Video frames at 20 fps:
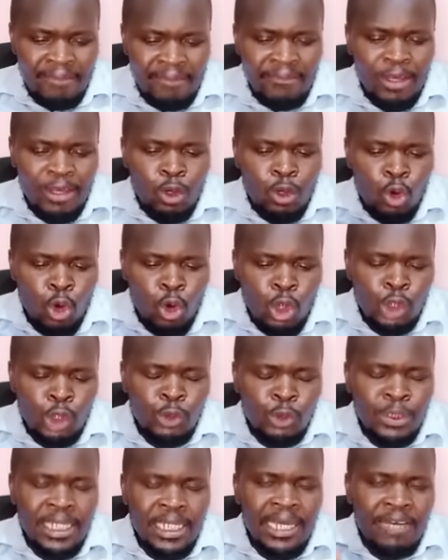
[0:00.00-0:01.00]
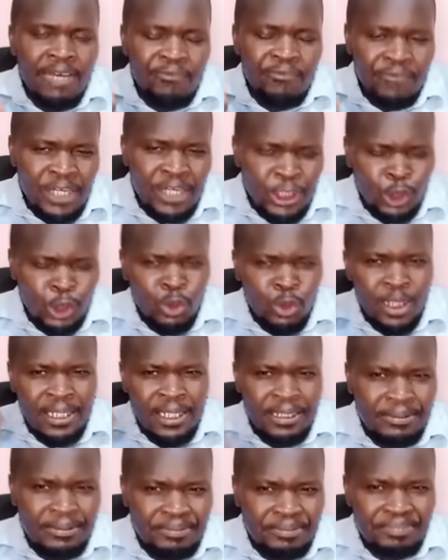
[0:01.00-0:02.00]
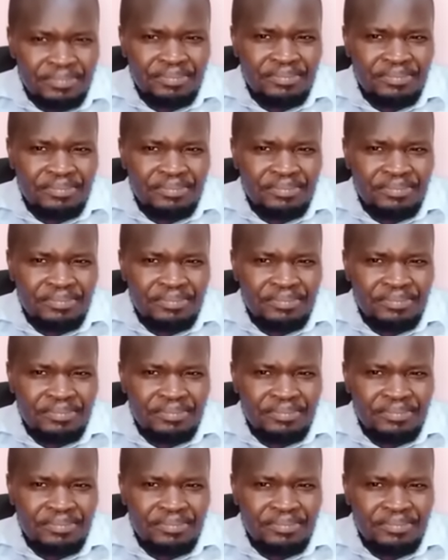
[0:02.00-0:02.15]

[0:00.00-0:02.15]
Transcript: the court will eventually